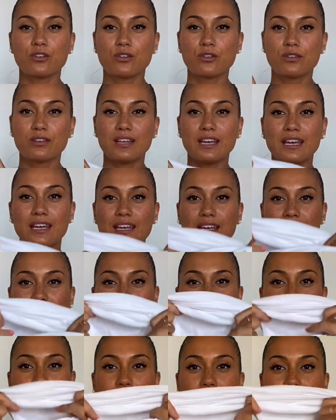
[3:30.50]
take
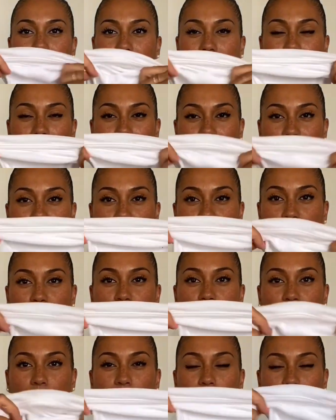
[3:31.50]
it, the body like that,
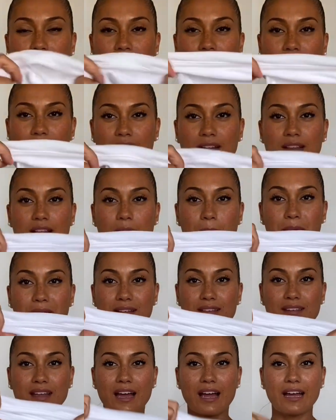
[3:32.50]
you make it a bit
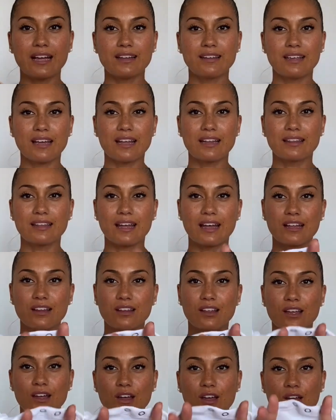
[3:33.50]
tight, and
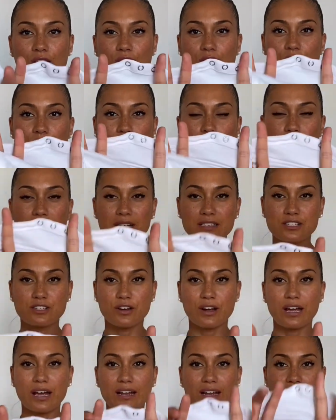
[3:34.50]
then you pass your
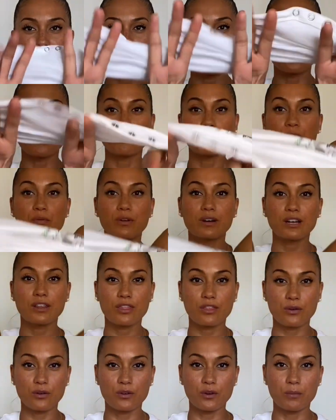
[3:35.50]
hand and then you put it
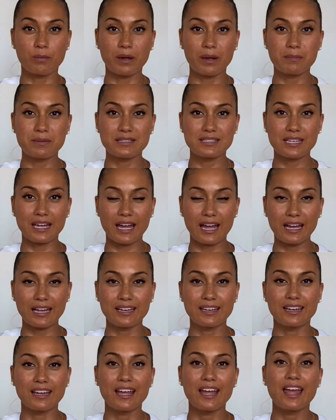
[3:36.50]
through your baby's head,
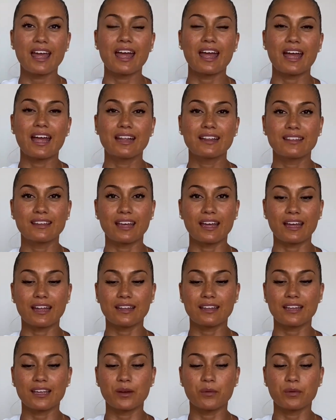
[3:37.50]
and
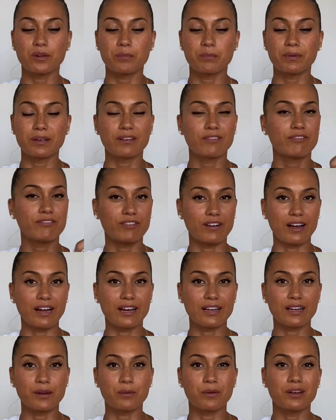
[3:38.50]
then it will be
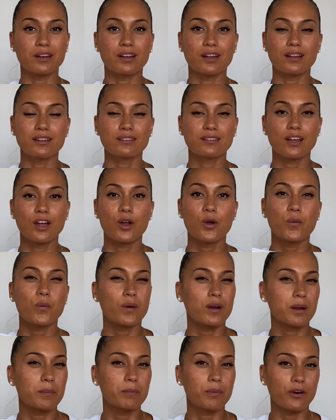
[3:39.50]
fine. You will not
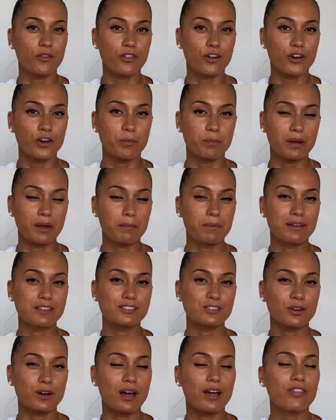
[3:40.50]
really bother your baby.
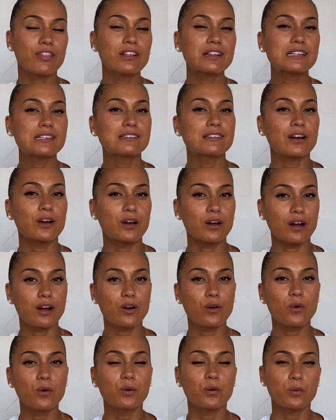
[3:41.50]
So I think this is a
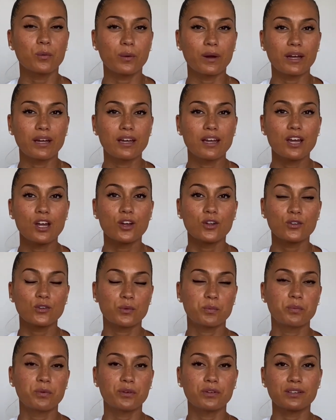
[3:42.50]
cool way to
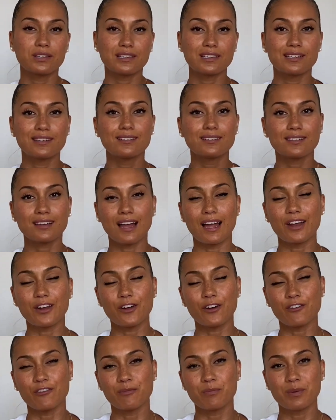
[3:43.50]
put this kind
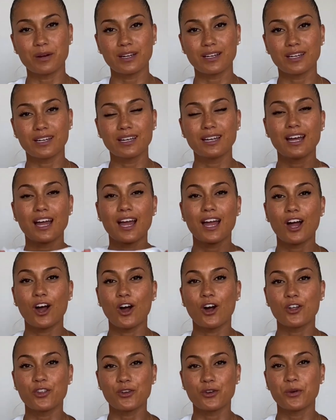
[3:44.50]
of body
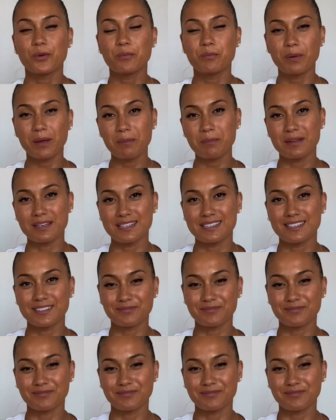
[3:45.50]
on your baby.